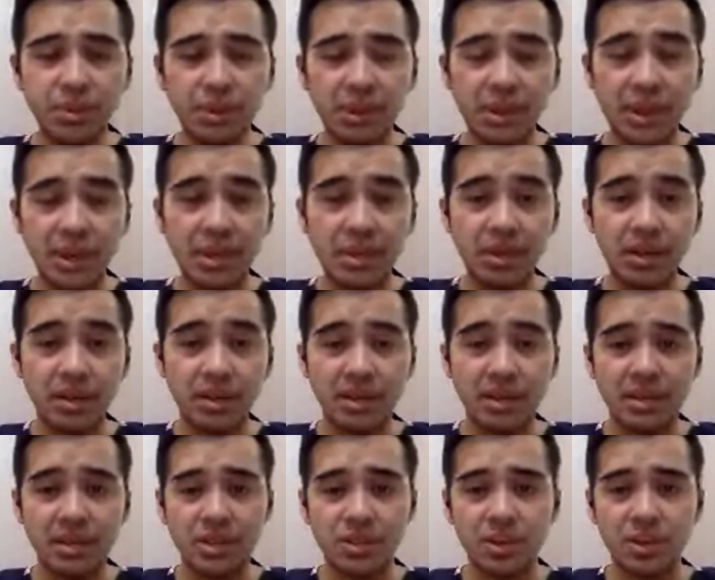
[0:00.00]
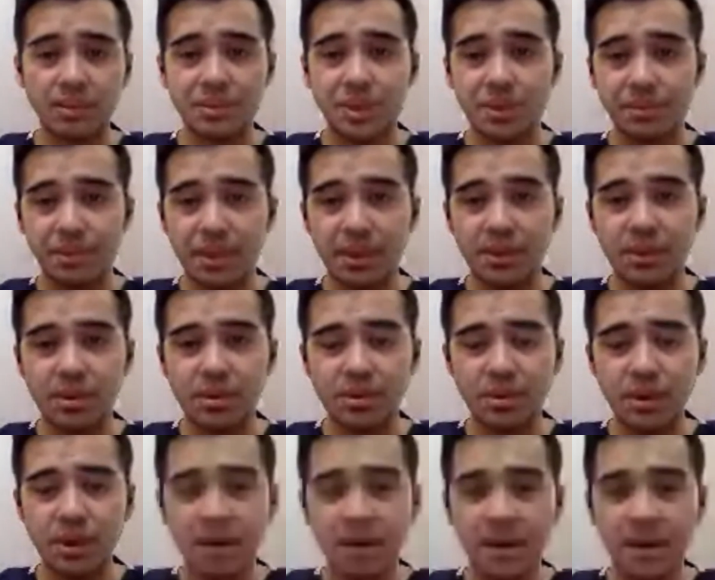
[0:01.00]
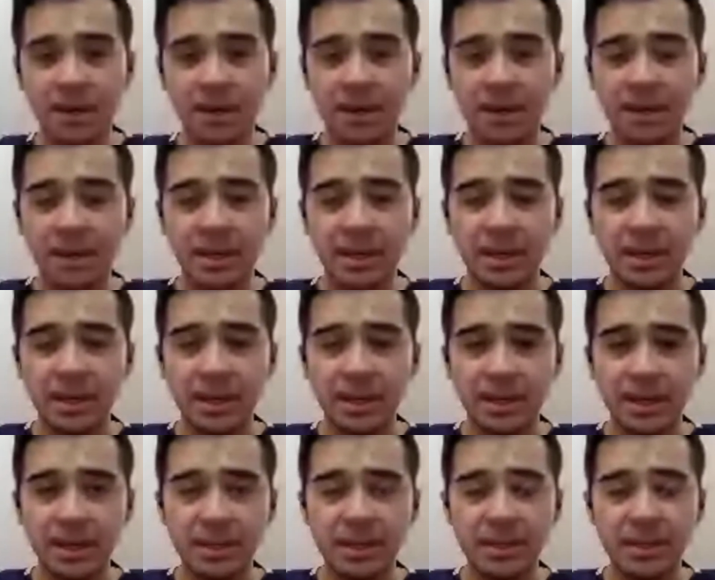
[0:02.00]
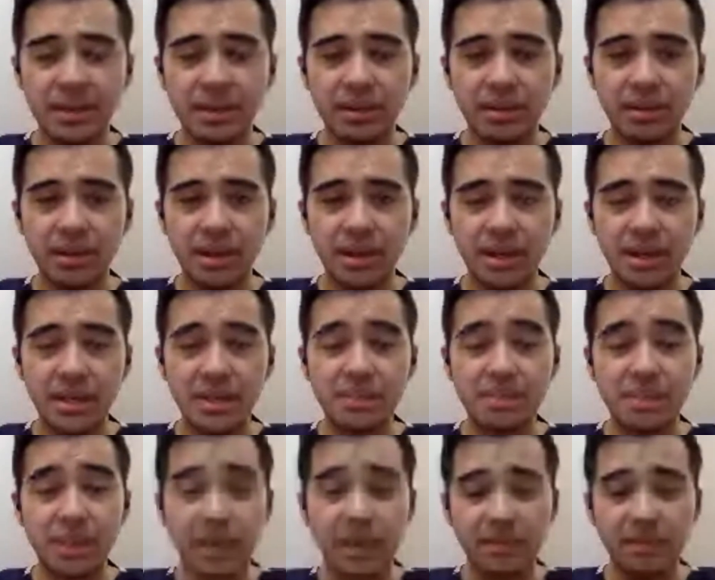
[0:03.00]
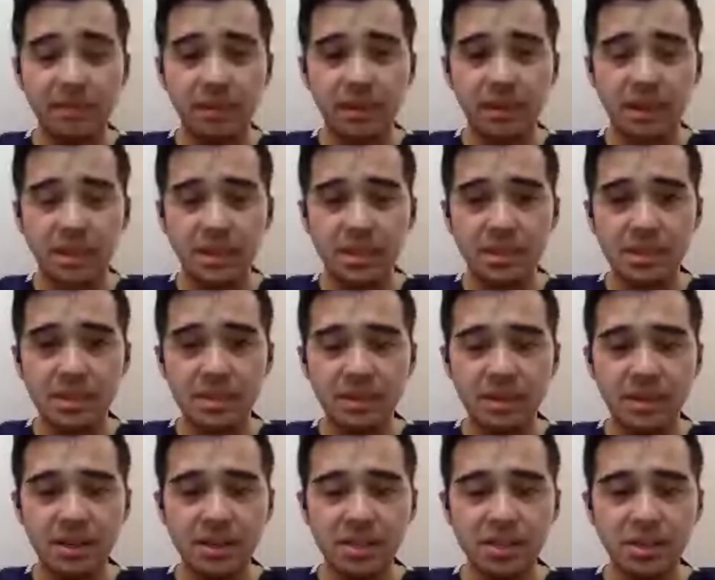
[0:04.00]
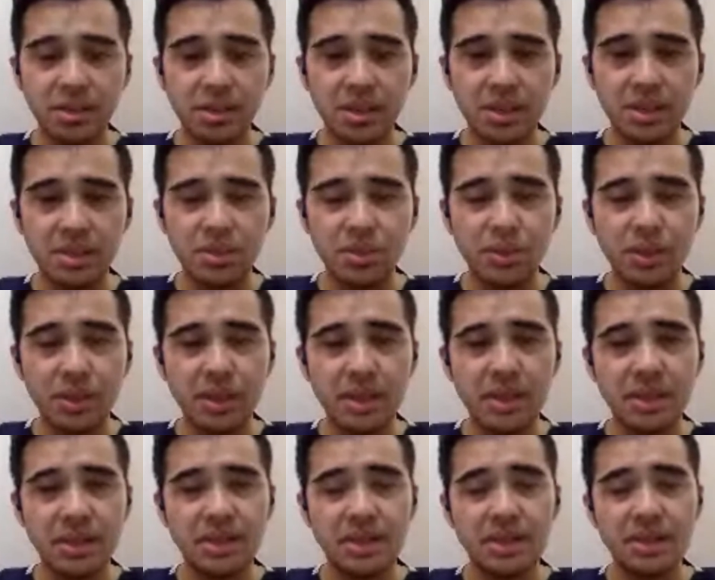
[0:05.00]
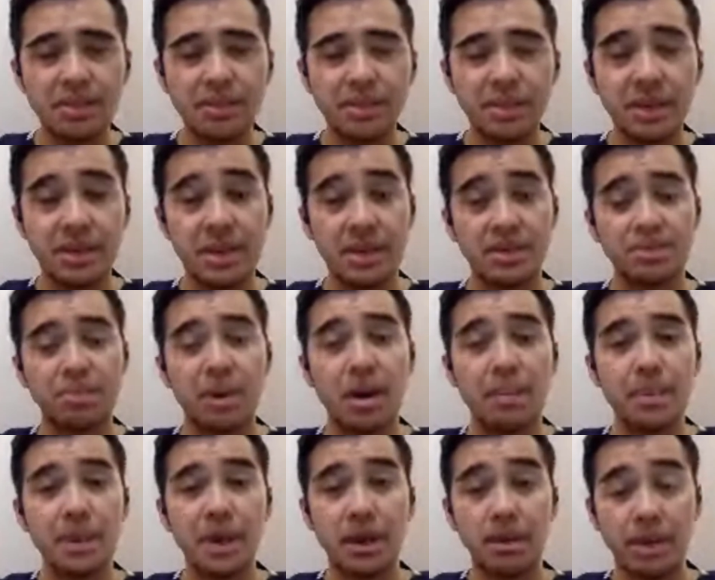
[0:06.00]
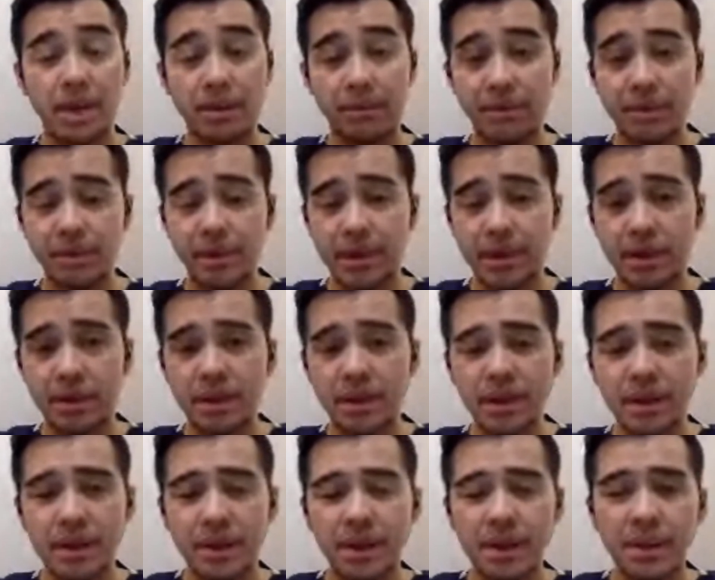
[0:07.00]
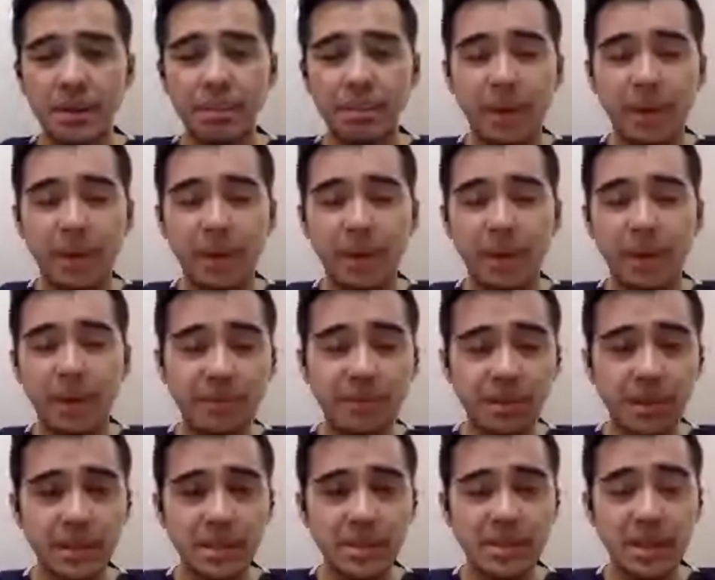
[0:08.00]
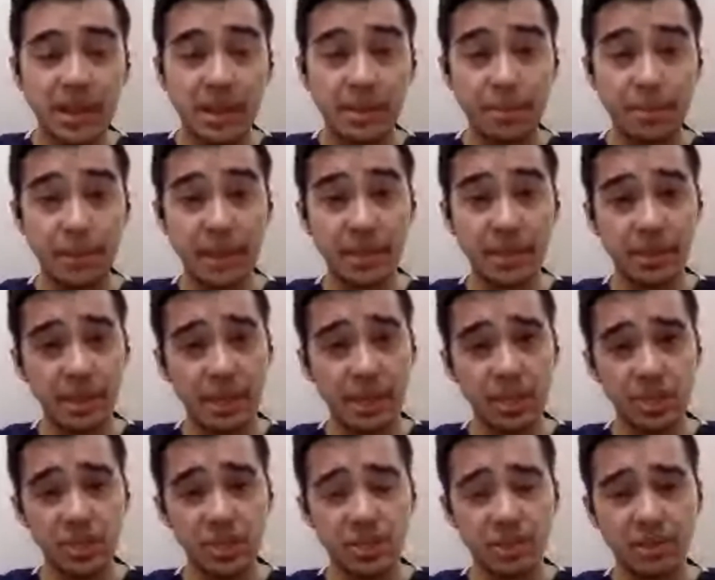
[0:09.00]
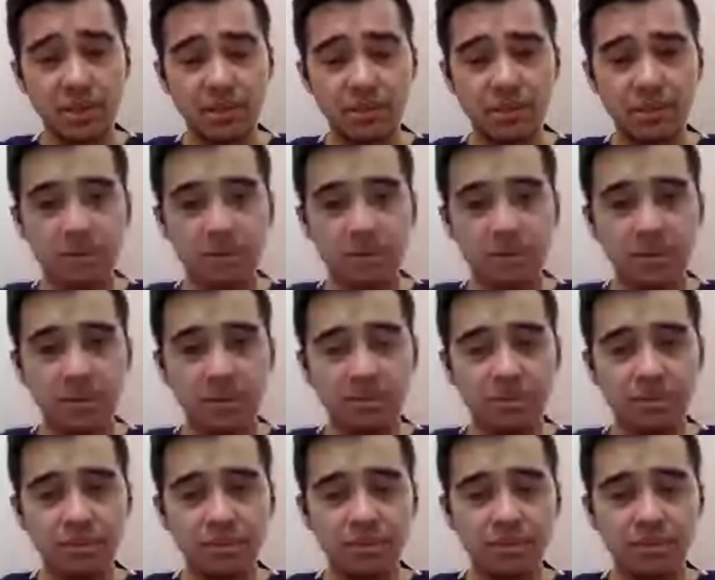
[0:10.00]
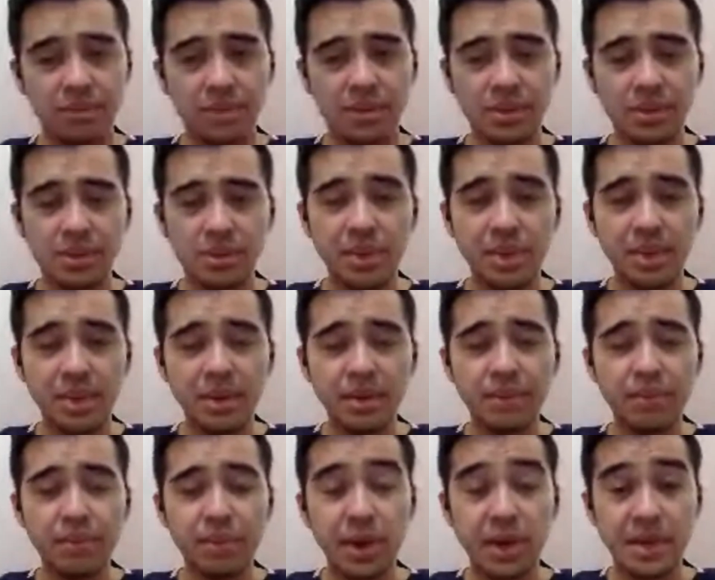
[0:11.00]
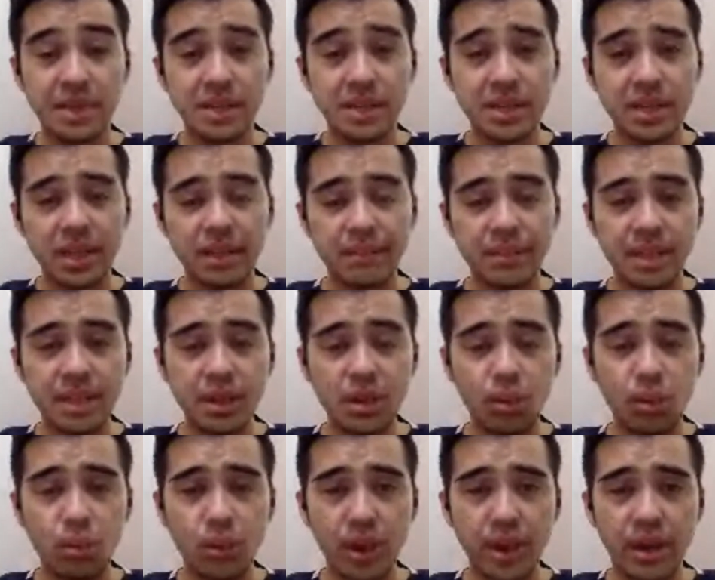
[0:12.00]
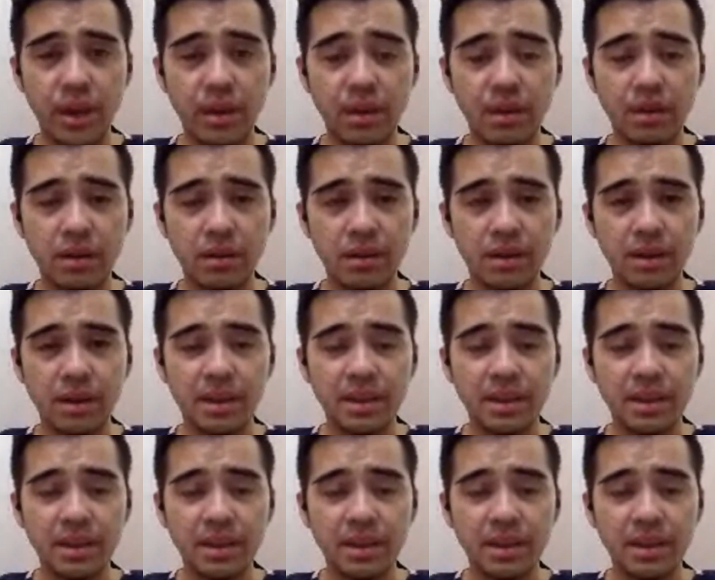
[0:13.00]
And the other thing is mindfulness. So this is really something that's popping up everywhere. Mindfulness and meditation. So being present and being aware, taking your time when you eat,